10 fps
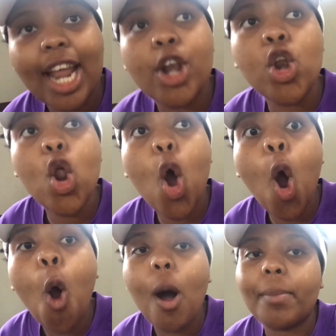I
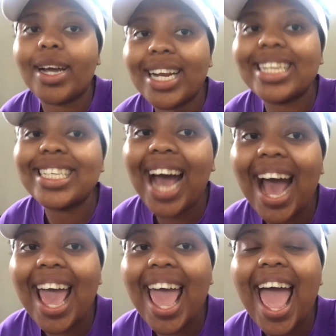know I'm gonna
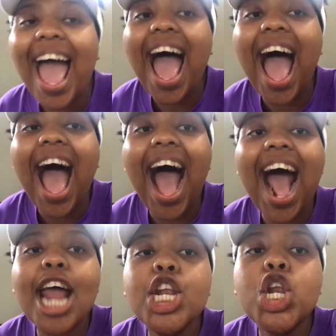die.
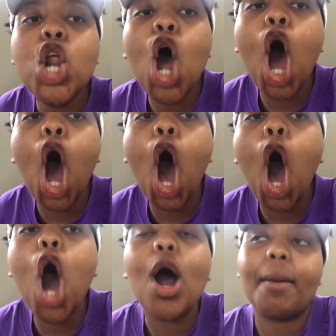I
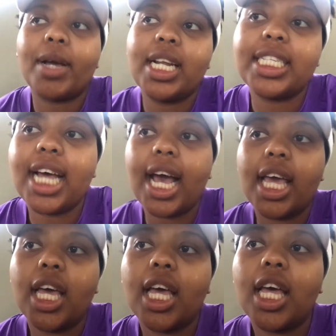know I'm gonna die.
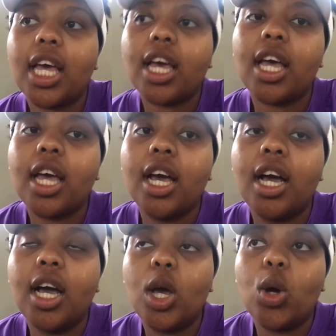
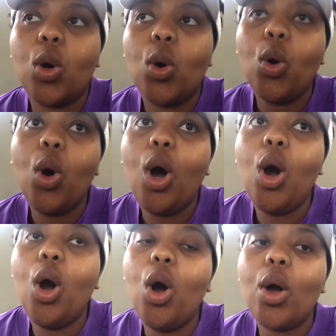
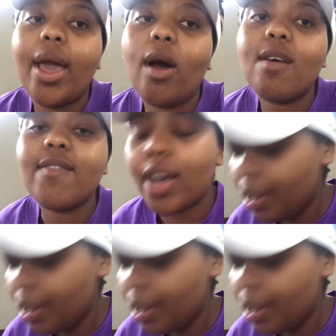Ooh, yeah, over.